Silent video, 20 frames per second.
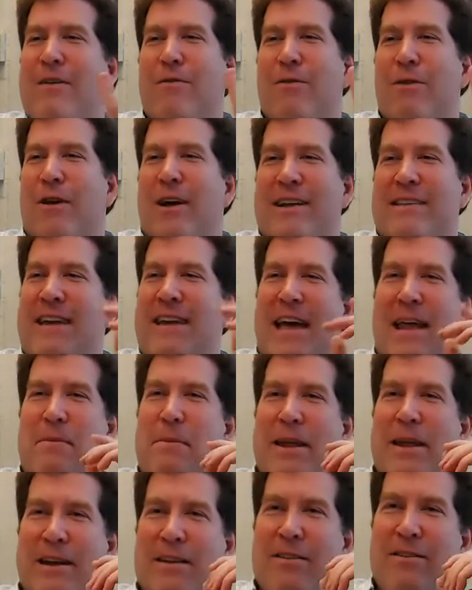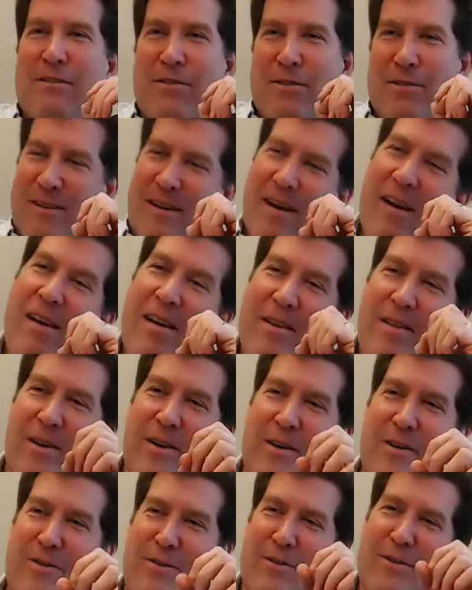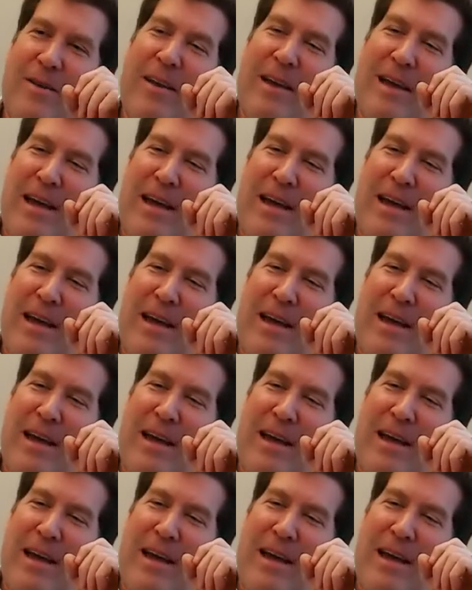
like 10 minutes. And there's